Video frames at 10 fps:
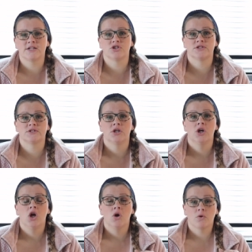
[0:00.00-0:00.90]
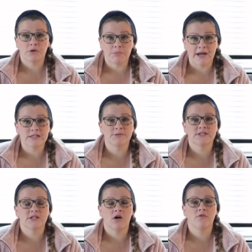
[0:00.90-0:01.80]
and just reminds
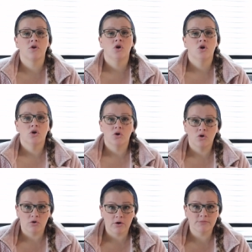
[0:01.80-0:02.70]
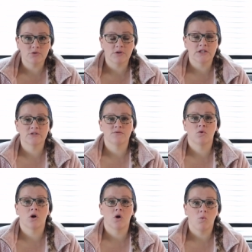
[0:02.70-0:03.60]
myself who I'm doing this
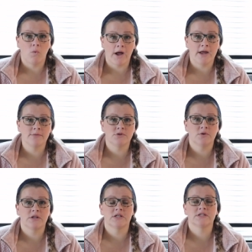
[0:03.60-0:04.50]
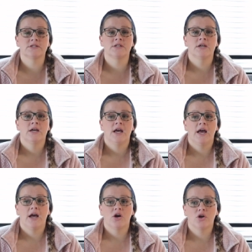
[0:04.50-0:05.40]
for, why I'm doing this,
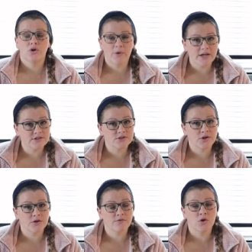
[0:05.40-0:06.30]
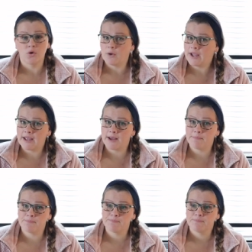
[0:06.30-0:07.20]
who I serve, who I
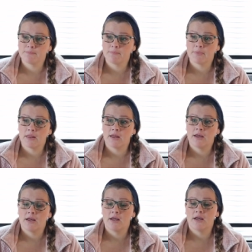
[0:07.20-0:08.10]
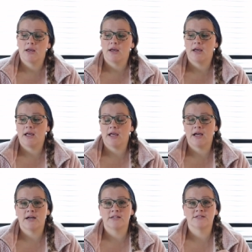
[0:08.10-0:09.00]
am.
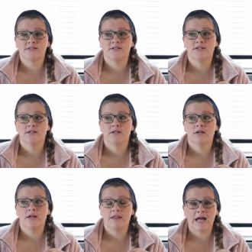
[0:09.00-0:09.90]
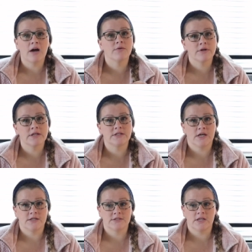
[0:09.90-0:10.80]
And that really
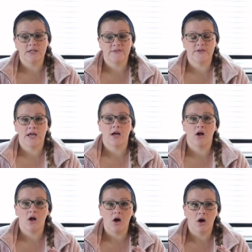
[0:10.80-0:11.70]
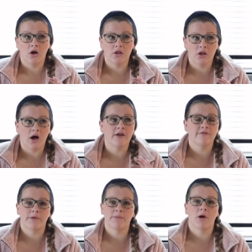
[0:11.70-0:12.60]
does alleviate a lot
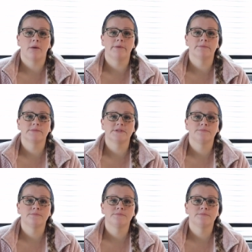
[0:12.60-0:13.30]
of my problems.